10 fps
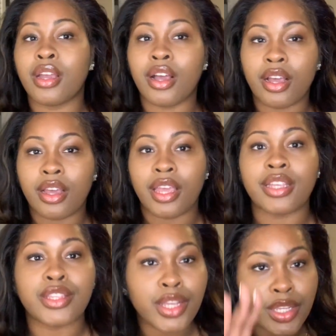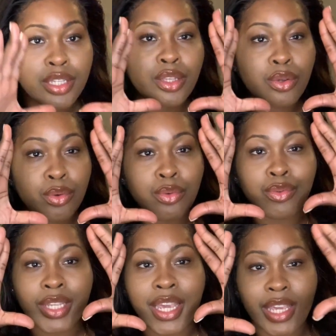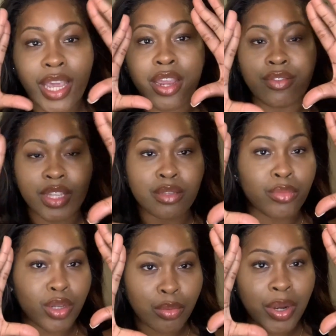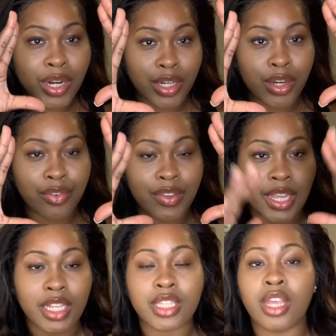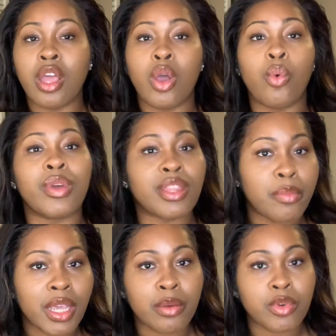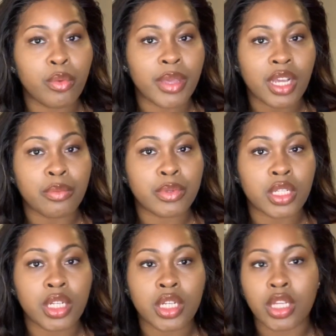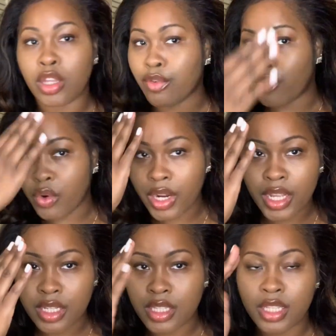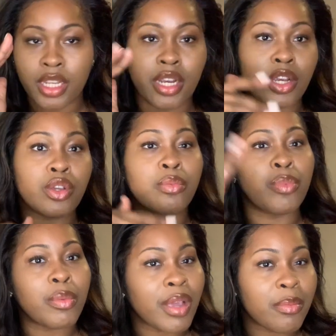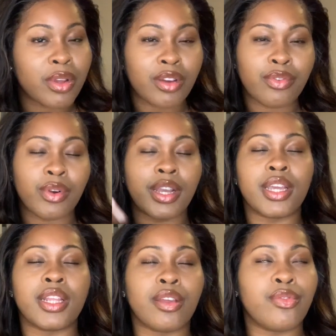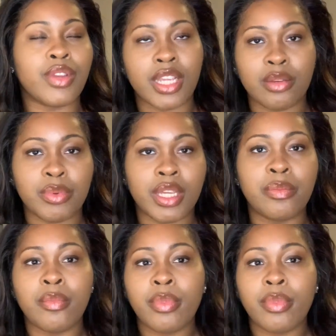as long as you take care of this middle part of your face with the makeup no makeup look, your forehead is clear. You can put makeup on your forehead if need be.